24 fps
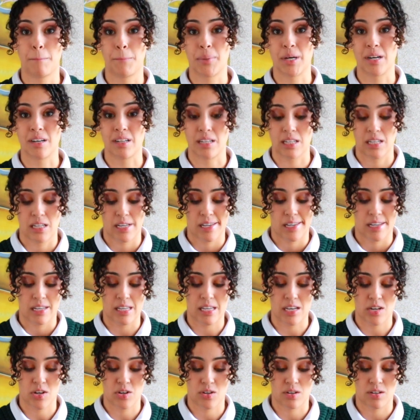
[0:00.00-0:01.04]
But
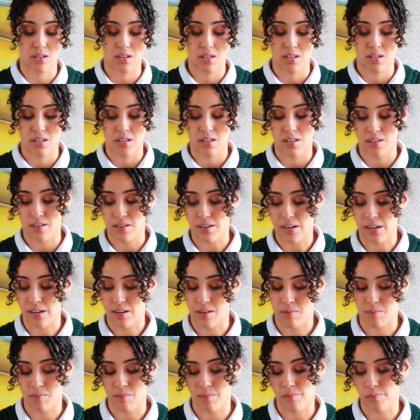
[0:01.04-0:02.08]
here,
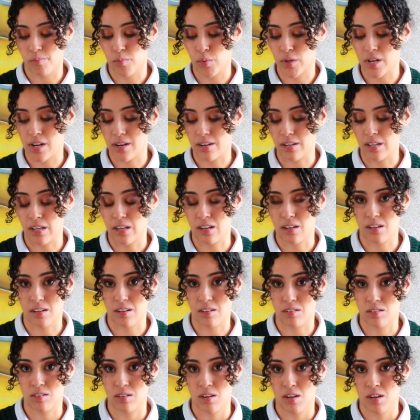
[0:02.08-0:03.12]
what I did
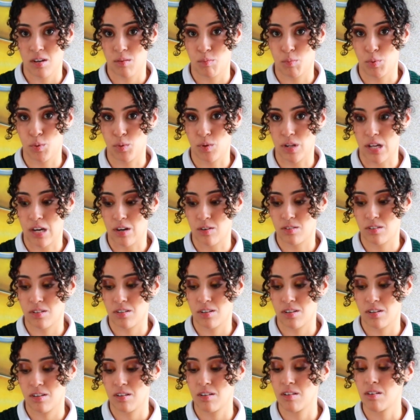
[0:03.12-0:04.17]
is pull out
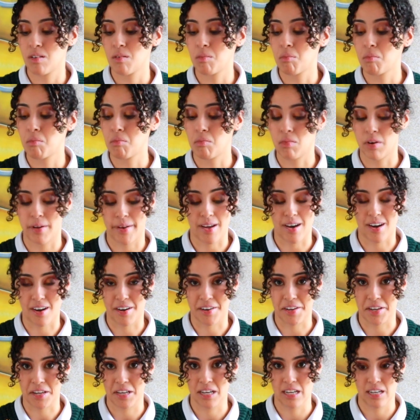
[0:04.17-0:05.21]
an
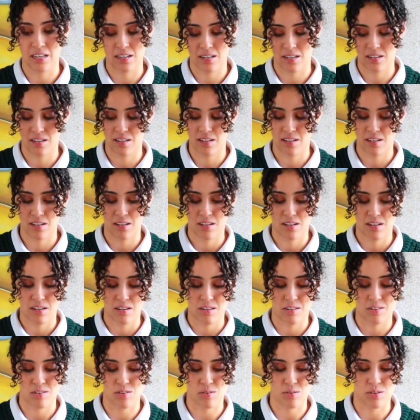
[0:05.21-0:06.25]
eye,
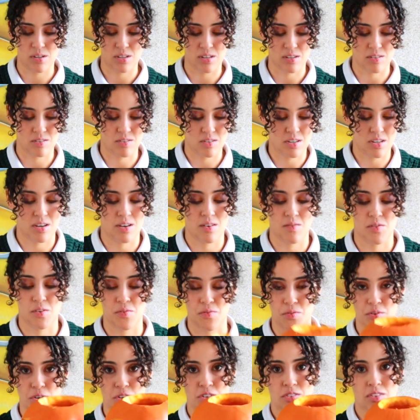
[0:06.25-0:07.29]
so you can see the
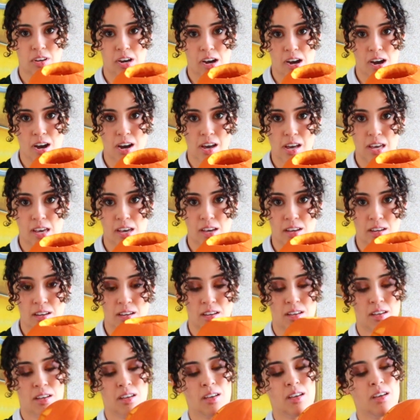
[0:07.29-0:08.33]
first eye.
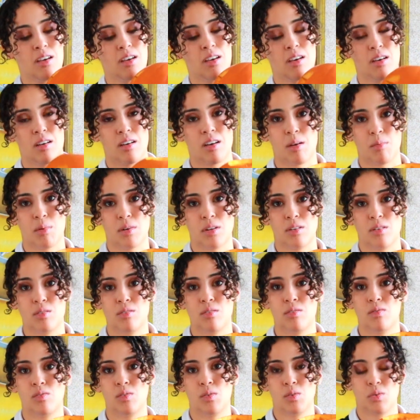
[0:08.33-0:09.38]
Okay, I'm gonna
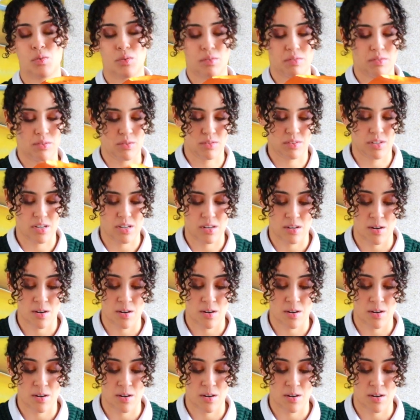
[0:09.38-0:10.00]
do the reveal at the